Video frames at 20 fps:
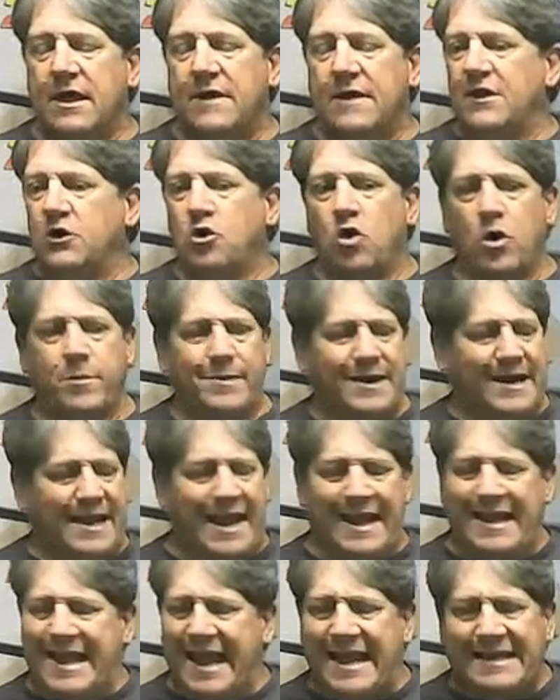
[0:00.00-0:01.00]
They're normally
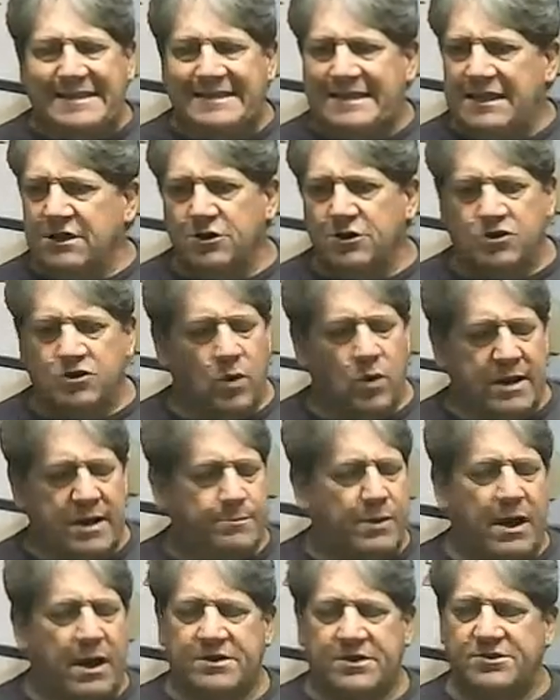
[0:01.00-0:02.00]
like 18 or 20
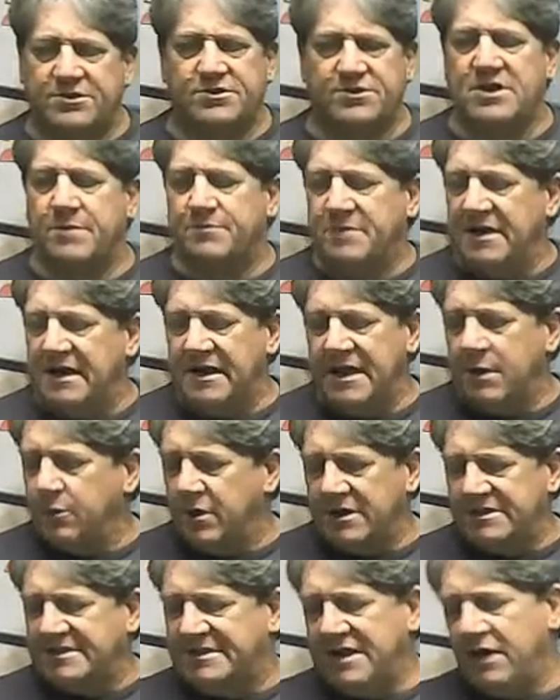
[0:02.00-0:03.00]
bucks or something, and they were
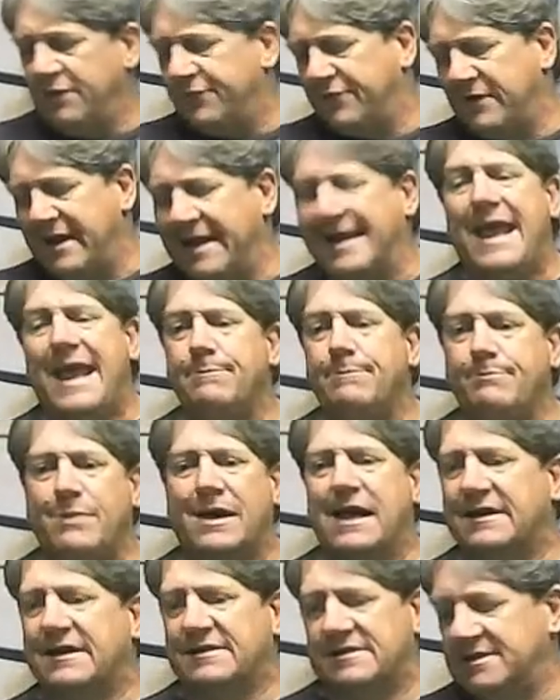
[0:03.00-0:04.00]
on sale for like
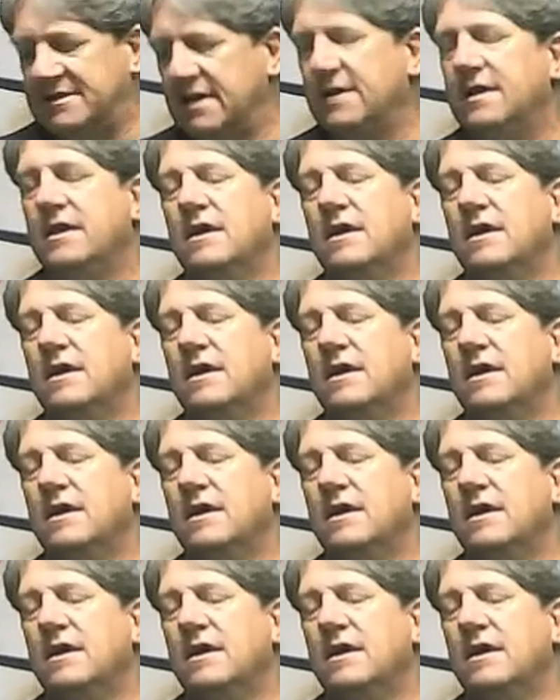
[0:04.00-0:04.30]
$8.